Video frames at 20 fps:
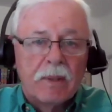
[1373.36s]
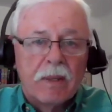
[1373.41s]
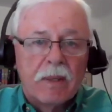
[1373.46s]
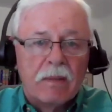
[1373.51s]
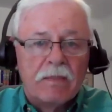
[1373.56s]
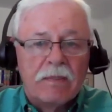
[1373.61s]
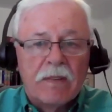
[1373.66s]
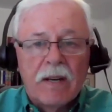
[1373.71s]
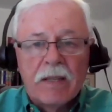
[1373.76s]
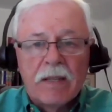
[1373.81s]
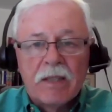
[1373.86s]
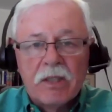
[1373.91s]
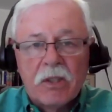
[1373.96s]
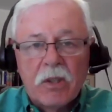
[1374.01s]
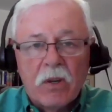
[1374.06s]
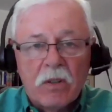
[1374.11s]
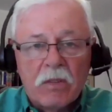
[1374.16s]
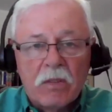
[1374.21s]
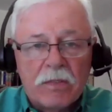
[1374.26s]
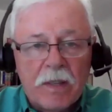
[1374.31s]
In fact, his
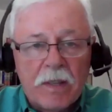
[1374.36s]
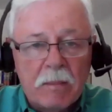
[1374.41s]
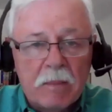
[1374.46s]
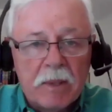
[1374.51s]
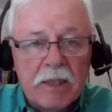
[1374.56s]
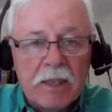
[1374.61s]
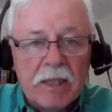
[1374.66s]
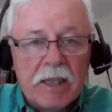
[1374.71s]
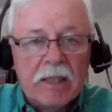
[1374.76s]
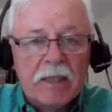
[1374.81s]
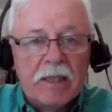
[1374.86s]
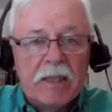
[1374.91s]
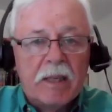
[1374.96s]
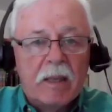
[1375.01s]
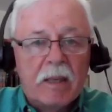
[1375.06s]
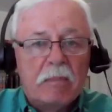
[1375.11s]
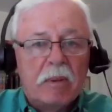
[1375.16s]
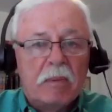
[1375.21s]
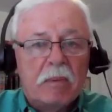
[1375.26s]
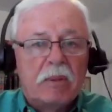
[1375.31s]
whole family ended
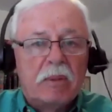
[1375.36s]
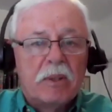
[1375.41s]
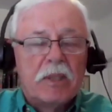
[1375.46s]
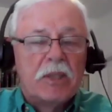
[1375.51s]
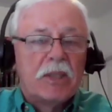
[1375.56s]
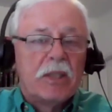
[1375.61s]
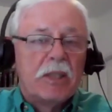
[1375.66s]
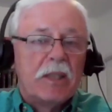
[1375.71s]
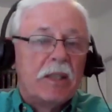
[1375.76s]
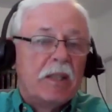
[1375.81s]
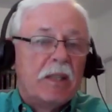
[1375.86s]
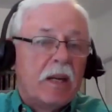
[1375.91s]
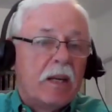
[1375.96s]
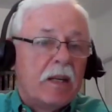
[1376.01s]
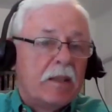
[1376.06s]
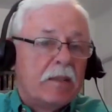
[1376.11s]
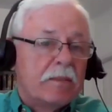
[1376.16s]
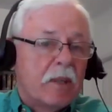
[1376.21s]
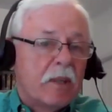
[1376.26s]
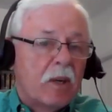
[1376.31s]
up in prison, and
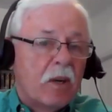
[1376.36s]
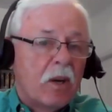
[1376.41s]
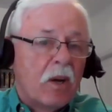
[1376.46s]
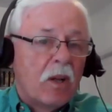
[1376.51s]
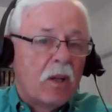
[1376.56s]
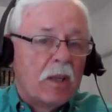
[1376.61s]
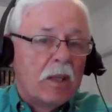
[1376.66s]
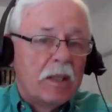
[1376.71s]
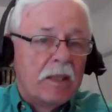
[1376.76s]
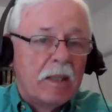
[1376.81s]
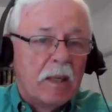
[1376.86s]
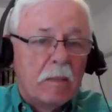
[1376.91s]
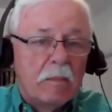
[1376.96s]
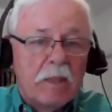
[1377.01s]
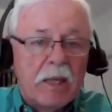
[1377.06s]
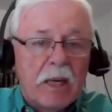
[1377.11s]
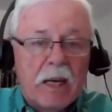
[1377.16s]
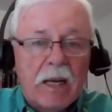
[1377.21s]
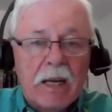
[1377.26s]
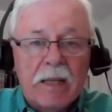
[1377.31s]
they all ended up
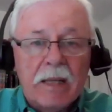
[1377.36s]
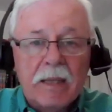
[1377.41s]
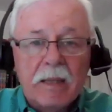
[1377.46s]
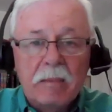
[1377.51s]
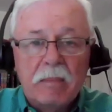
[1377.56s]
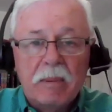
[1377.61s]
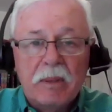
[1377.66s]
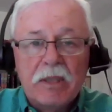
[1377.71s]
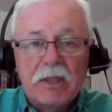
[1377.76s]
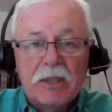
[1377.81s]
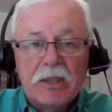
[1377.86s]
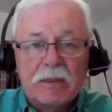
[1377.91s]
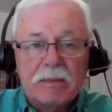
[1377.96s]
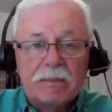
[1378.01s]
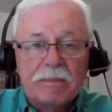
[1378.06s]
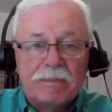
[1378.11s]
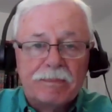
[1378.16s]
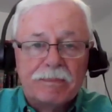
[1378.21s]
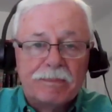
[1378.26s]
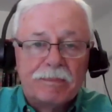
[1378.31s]
dying in prison.